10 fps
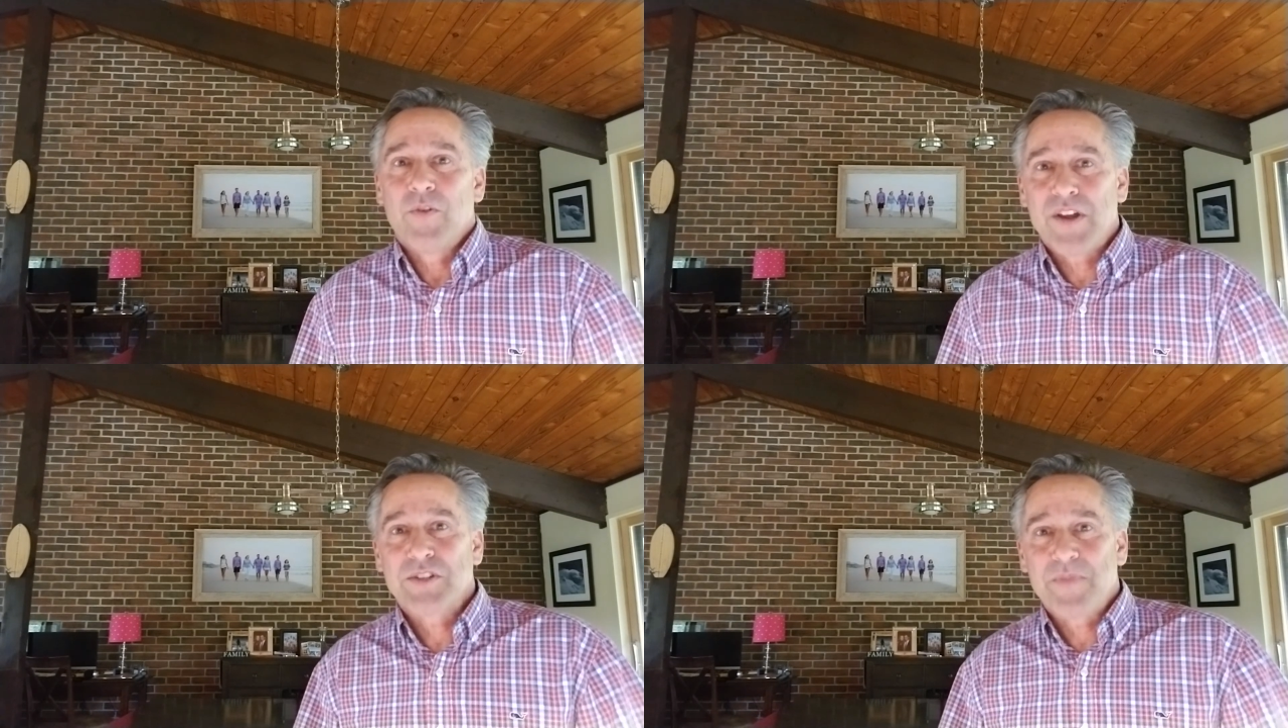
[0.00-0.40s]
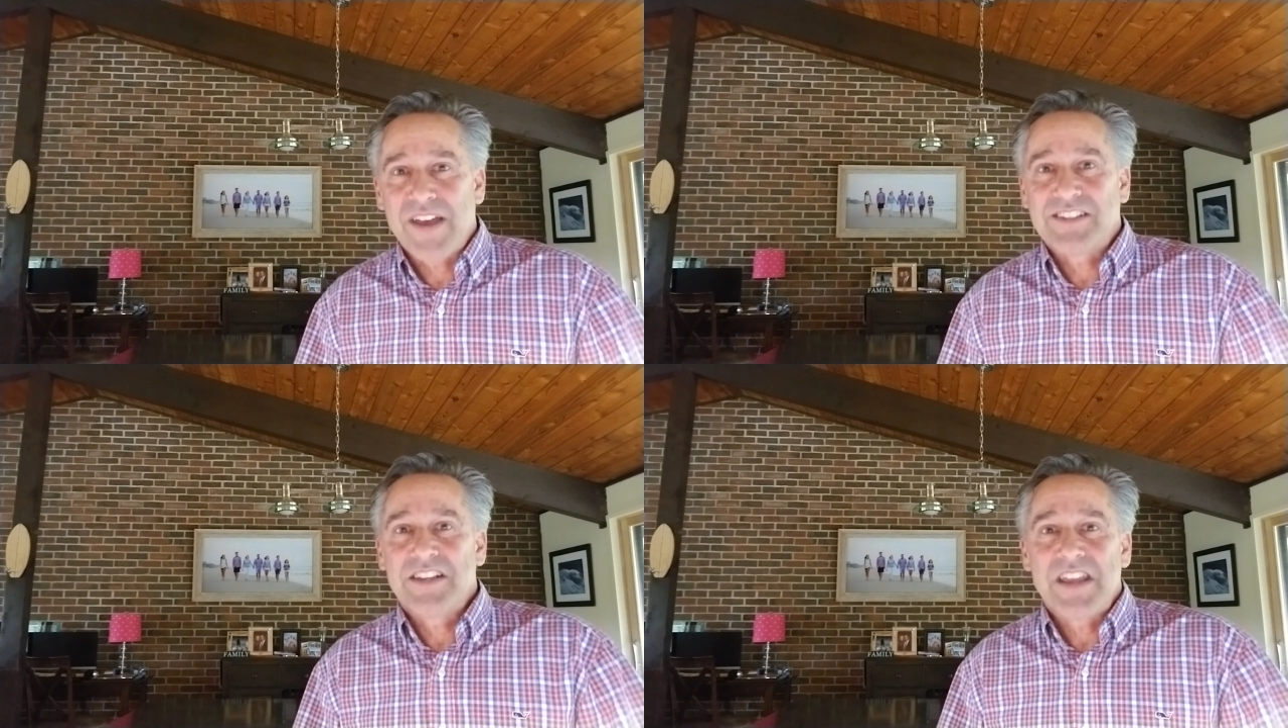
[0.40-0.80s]
Russell
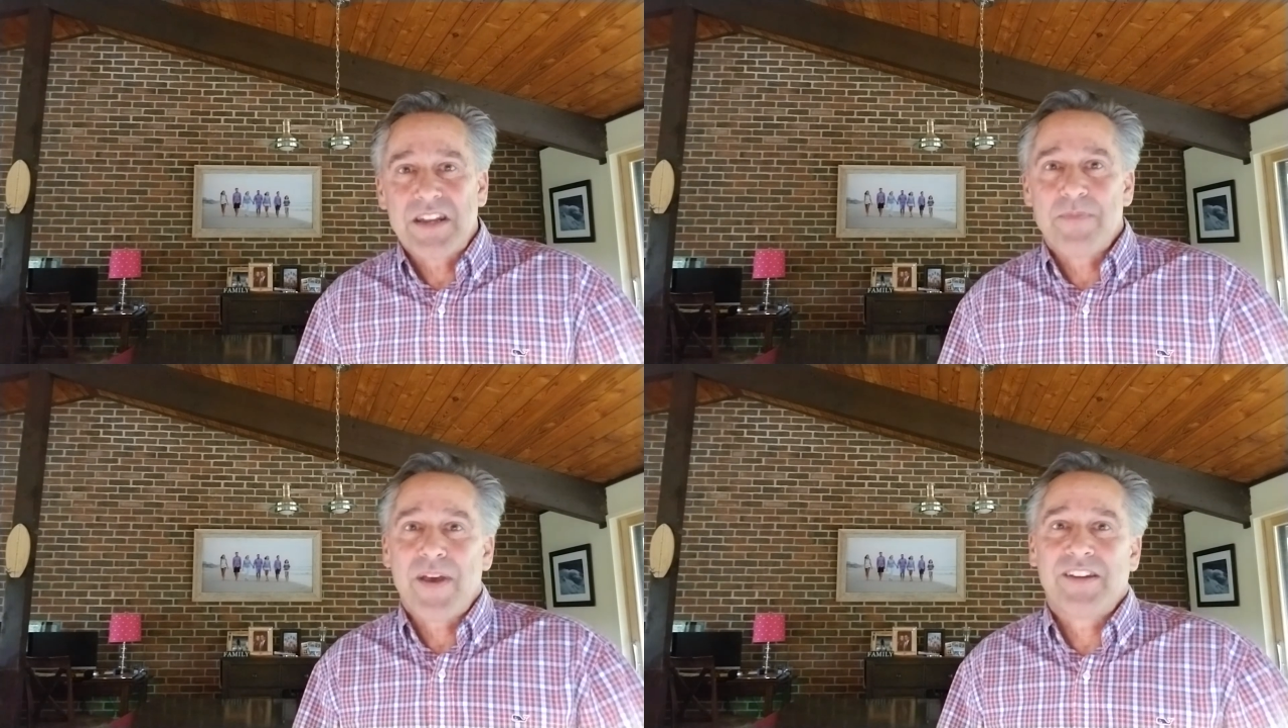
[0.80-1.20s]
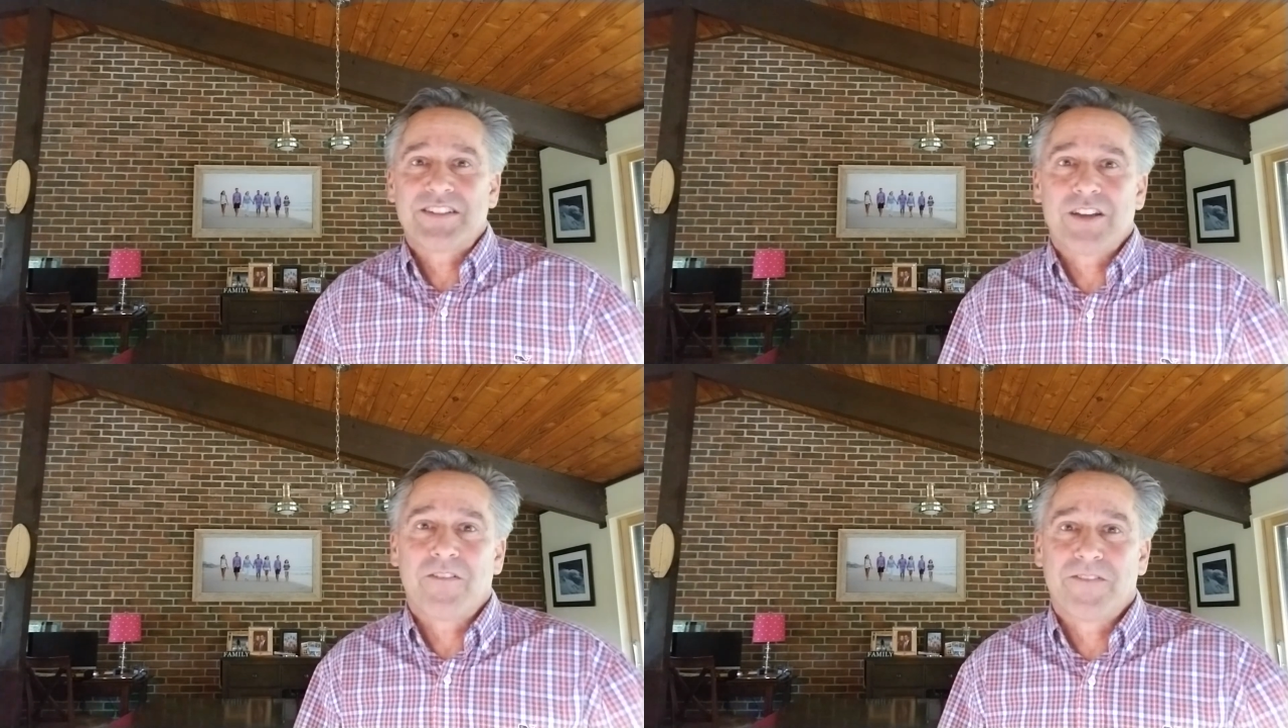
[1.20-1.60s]
Beste, independent,
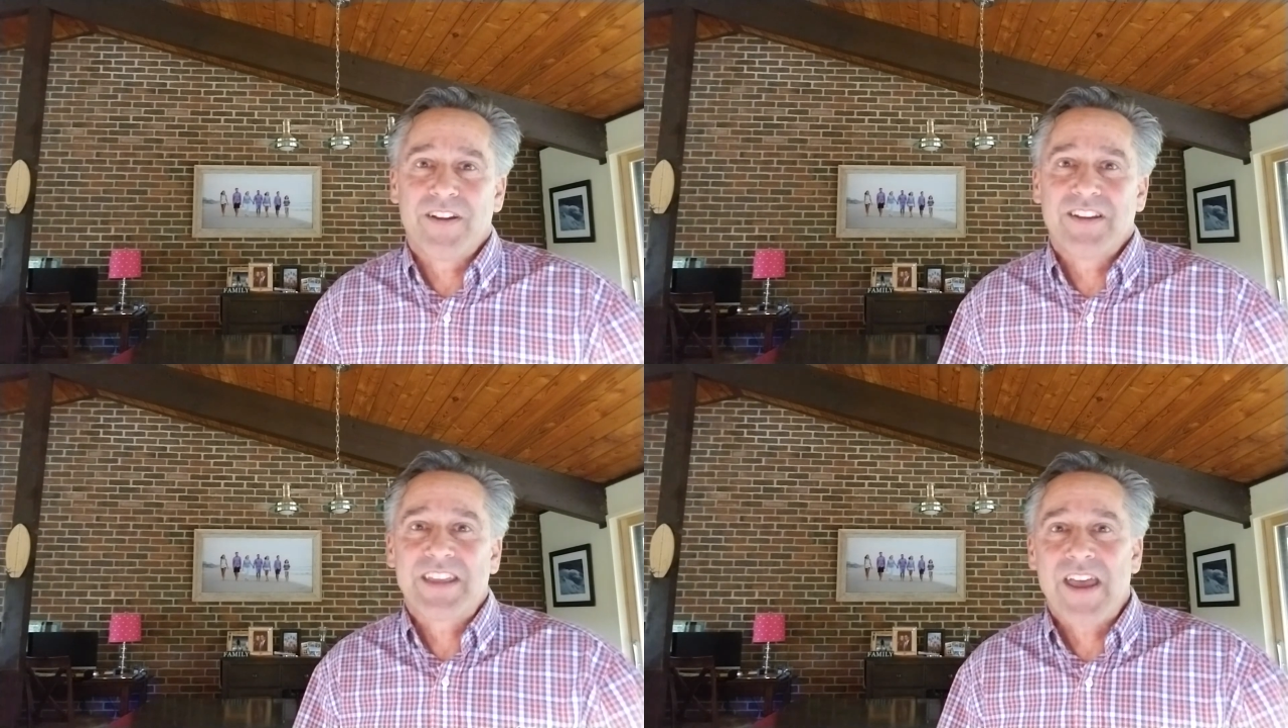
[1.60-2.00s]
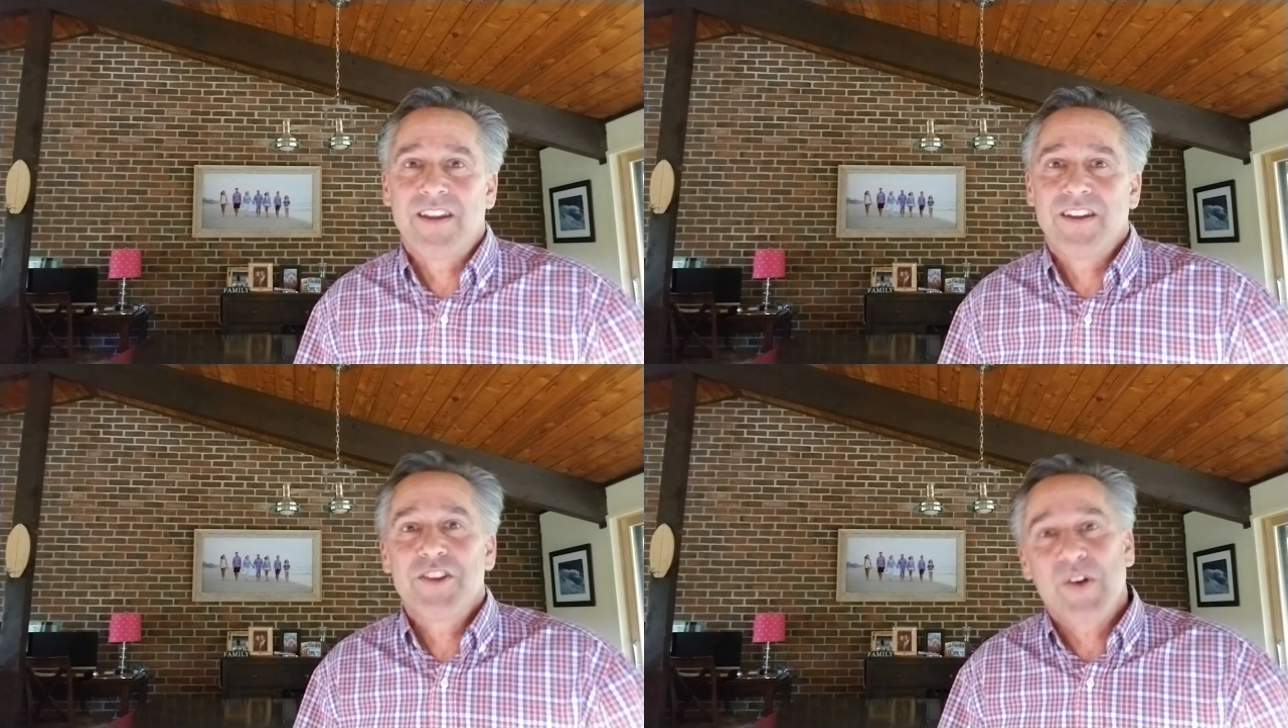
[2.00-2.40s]
self-funded
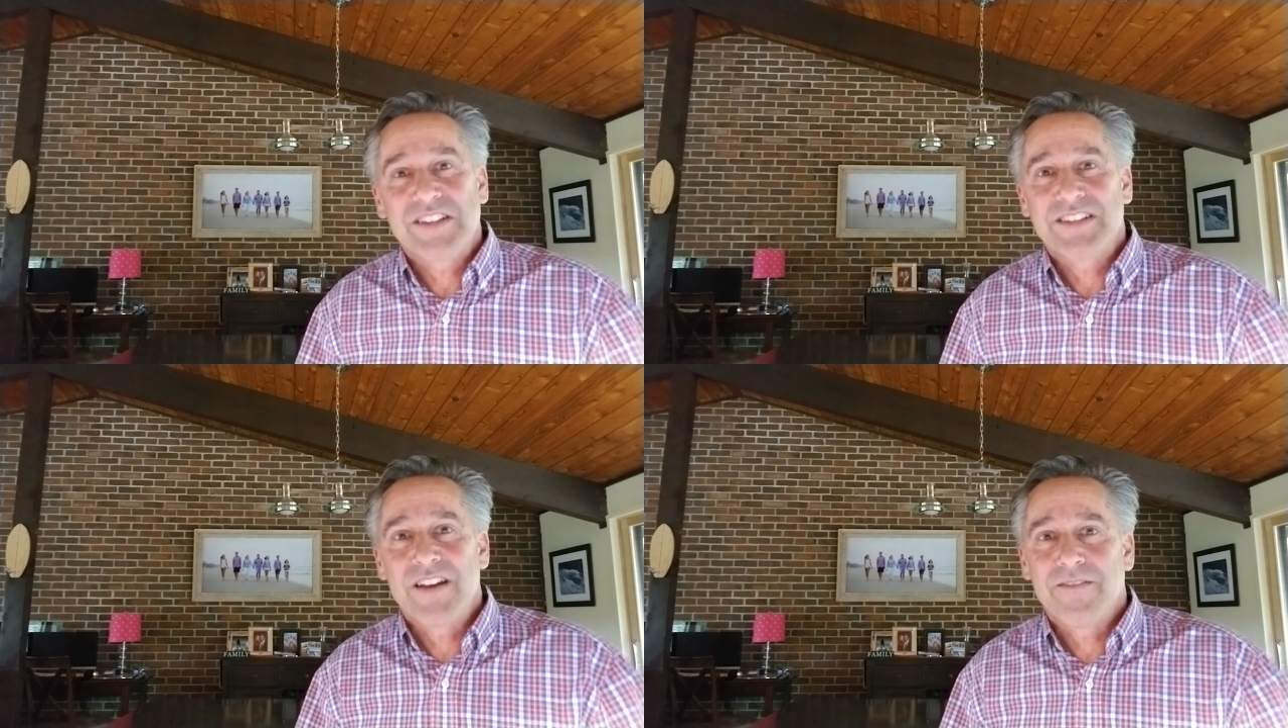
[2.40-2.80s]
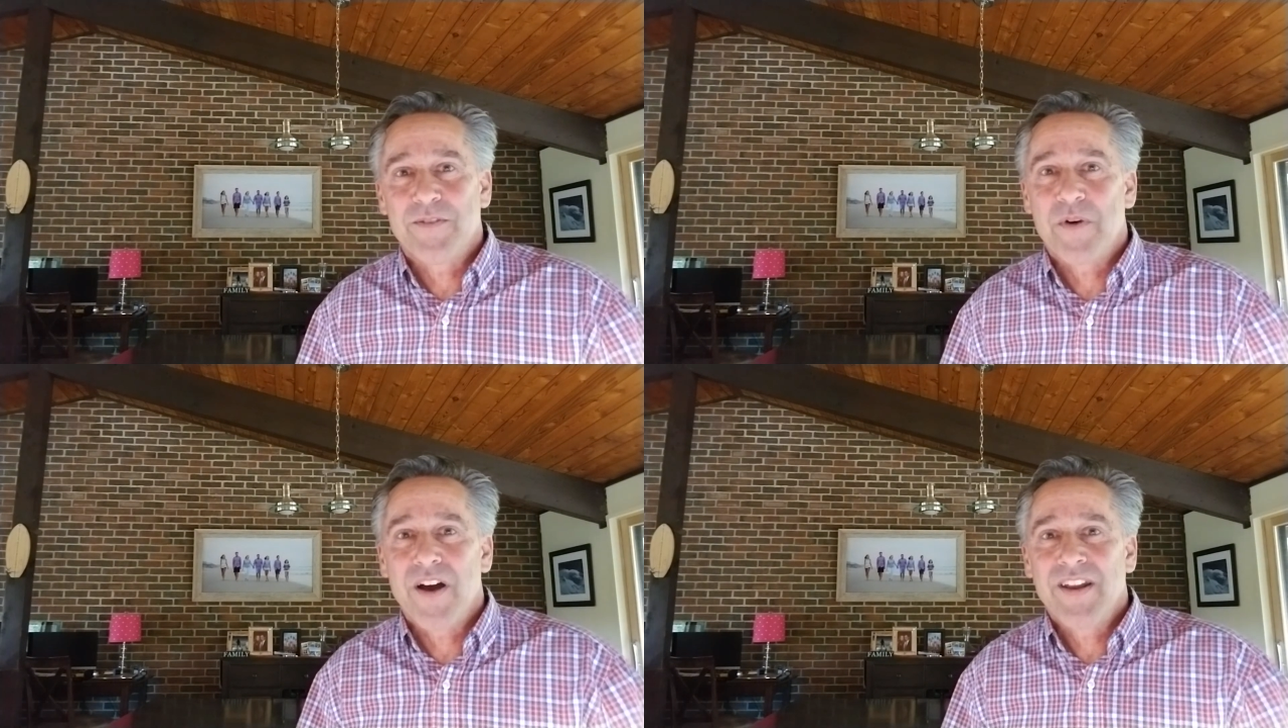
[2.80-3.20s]
candidate, U.S. Senate,
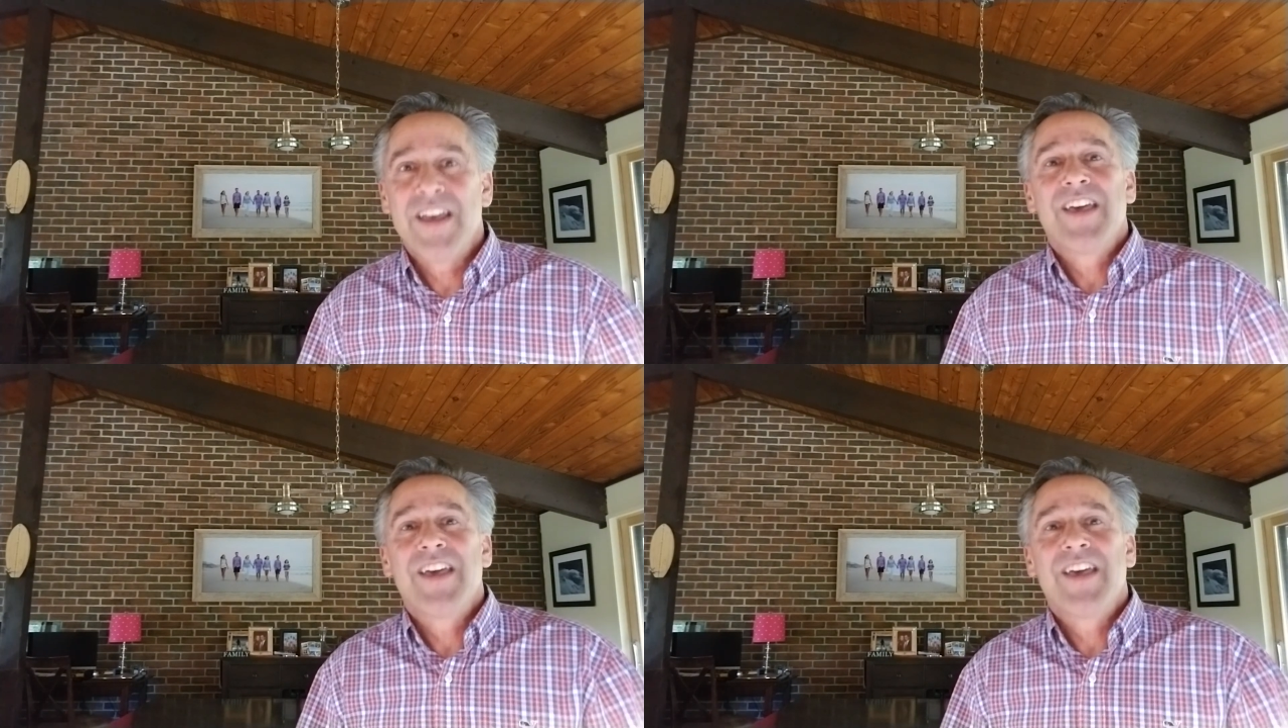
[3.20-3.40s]
Vermont.